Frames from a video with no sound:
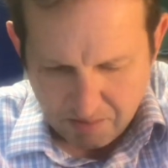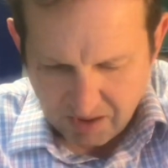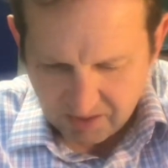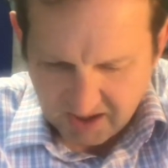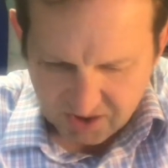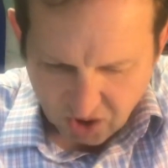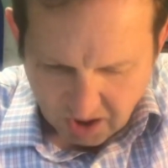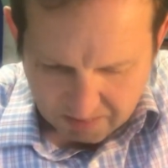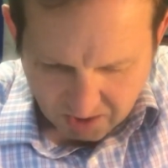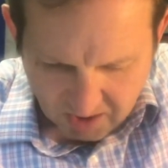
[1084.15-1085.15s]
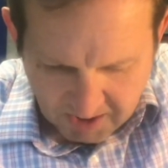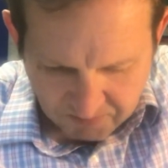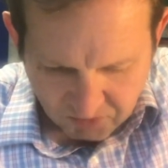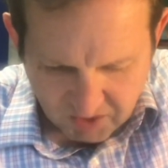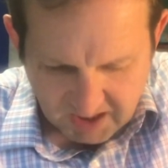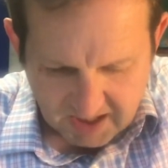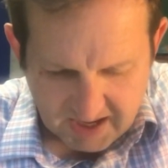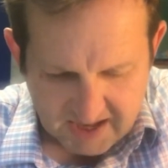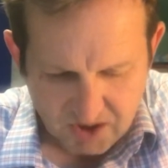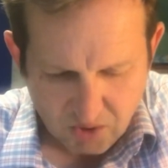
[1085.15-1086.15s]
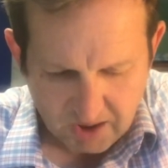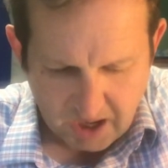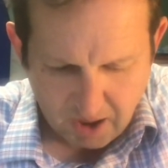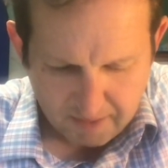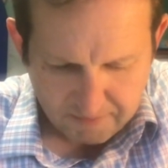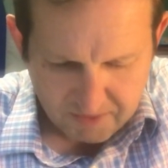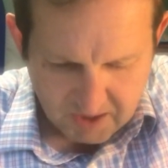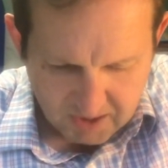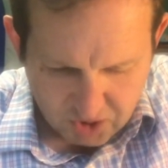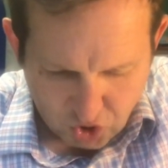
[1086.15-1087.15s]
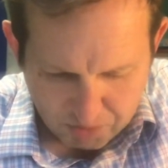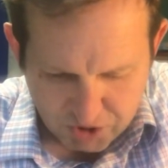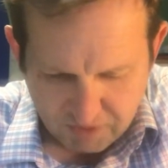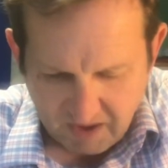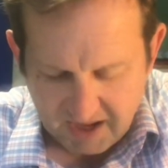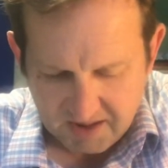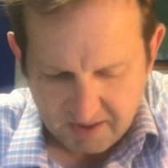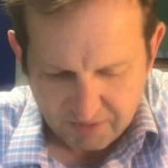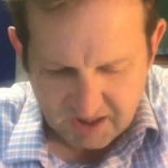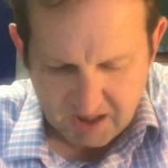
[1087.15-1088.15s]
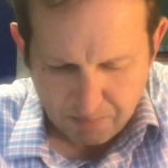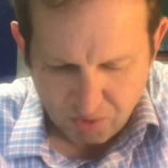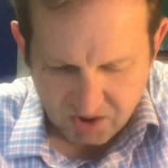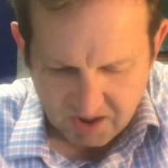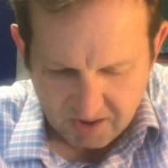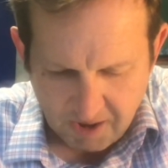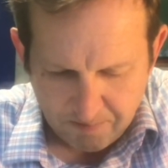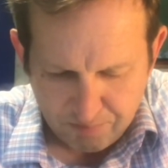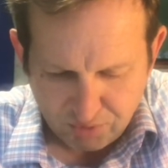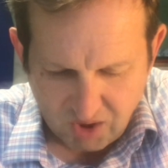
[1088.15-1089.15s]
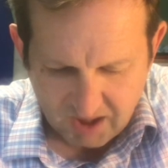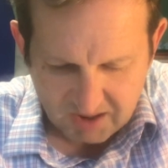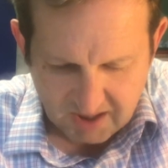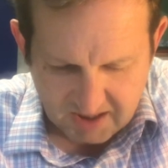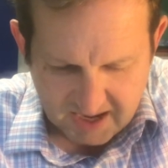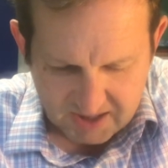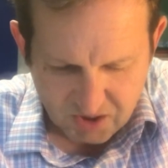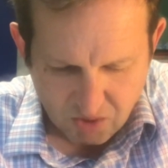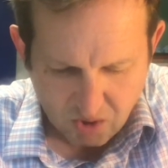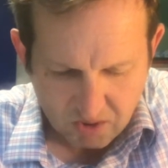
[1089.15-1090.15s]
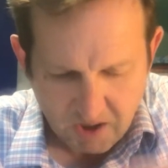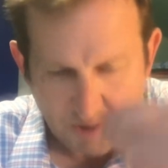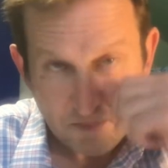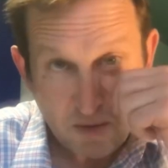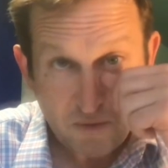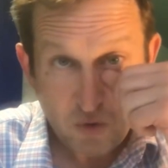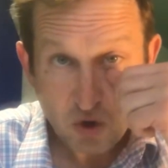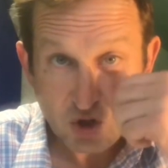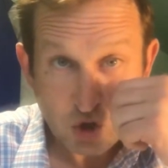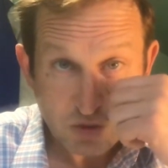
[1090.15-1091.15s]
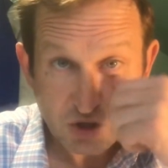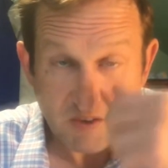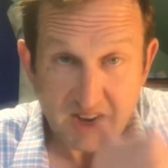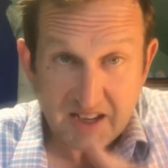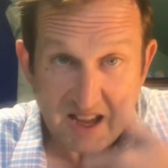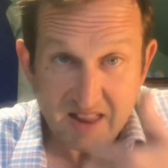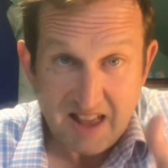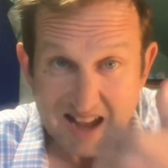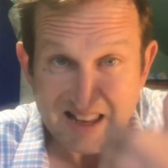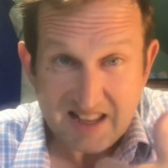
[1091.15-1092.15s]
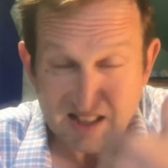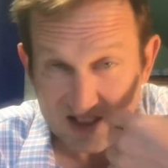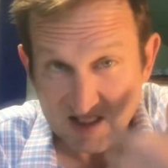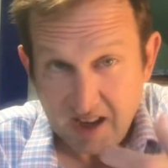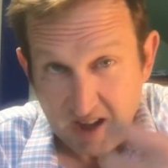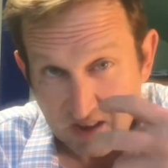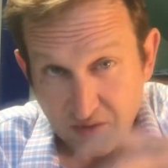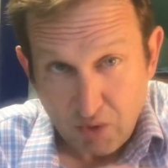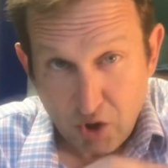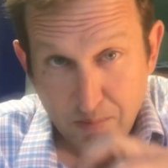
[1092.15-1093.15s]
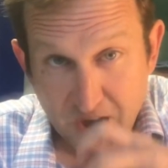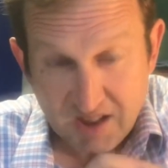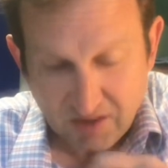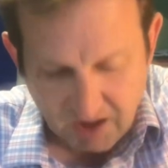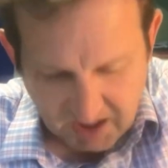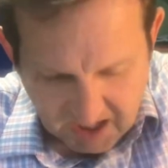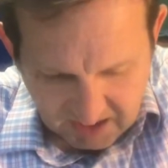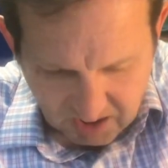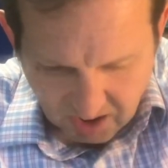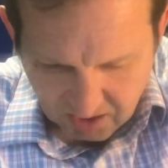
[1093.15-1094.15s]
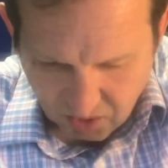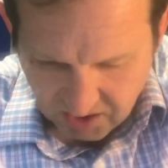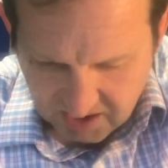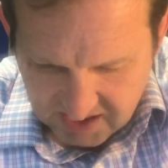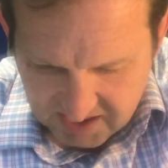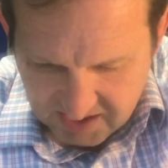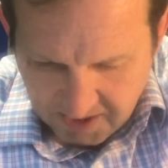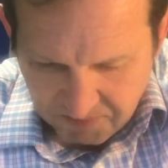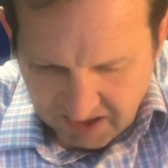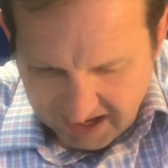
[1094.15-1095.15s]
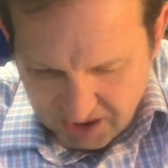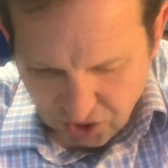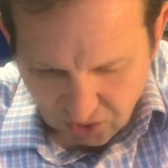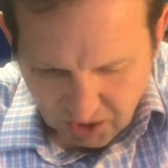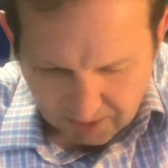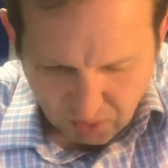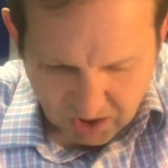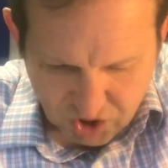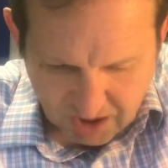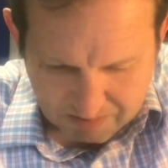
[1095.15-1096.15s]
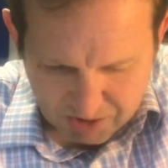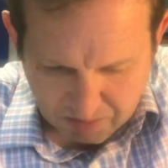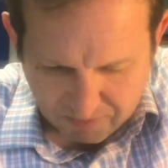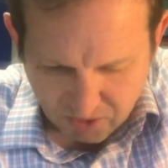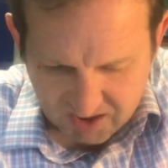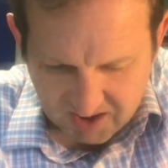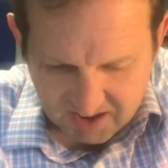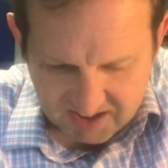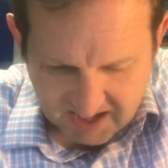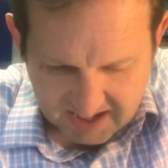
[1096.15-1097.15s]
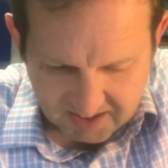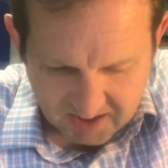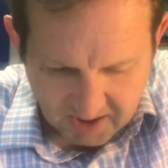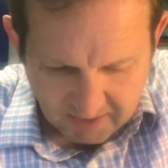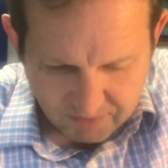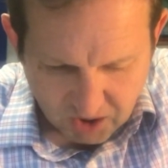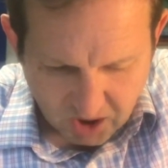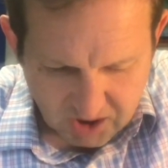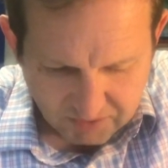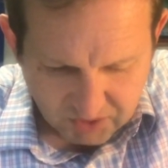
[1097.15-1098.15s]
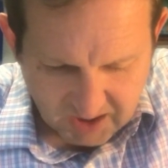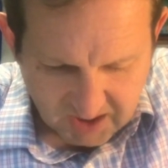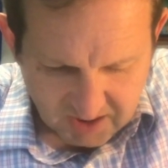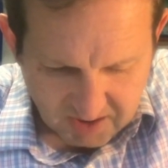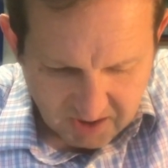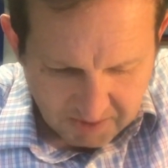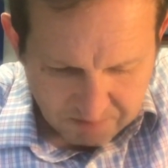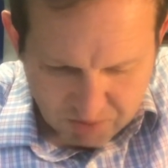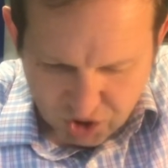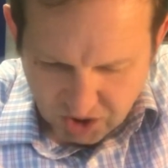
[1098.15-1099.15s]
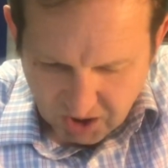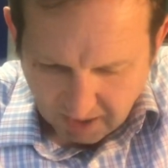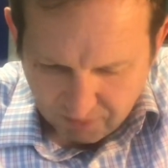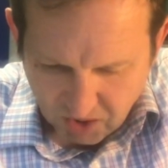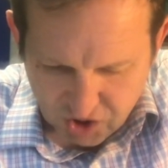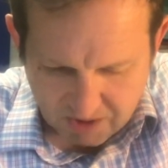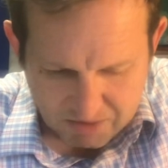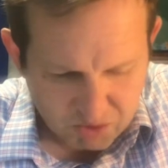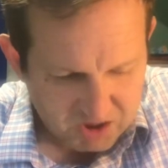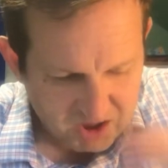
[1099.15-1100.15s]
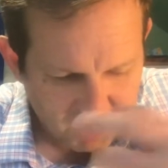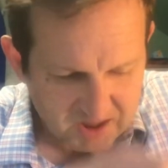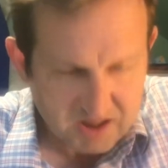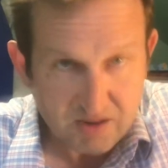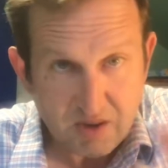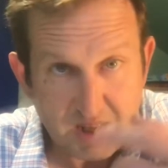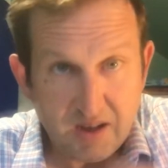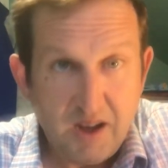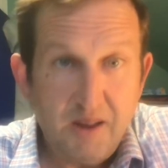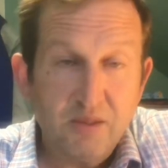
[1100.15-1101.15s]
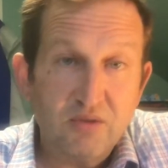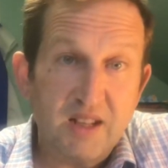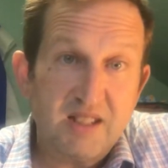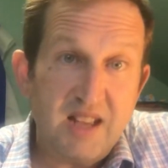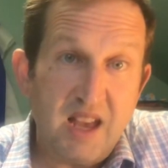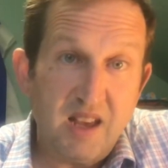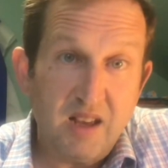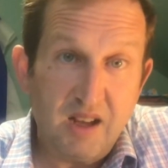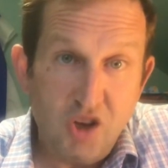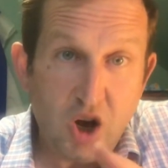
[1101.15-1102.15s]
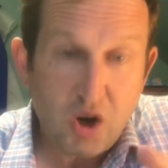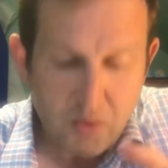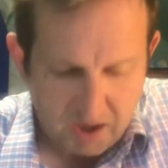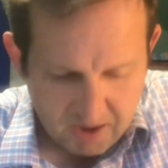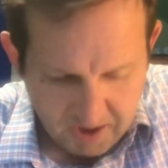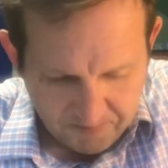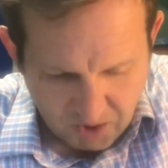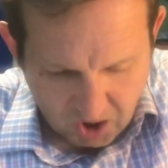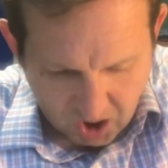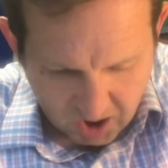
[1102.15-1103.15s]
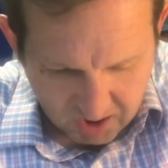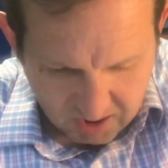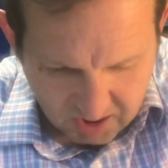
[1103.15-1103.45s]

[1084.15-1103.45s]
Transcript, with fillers: ben Oimer. Esrog Erev Let's say a person plucked an Esrog before Tu B'Shvat. Again, that is, we go bustle Lakita, according to this. Achlo Tabu Hashemish, before the sun set. The Chaz of Likat Mishitabu Hashemish. We saw this, that, let's say, a Nachri on,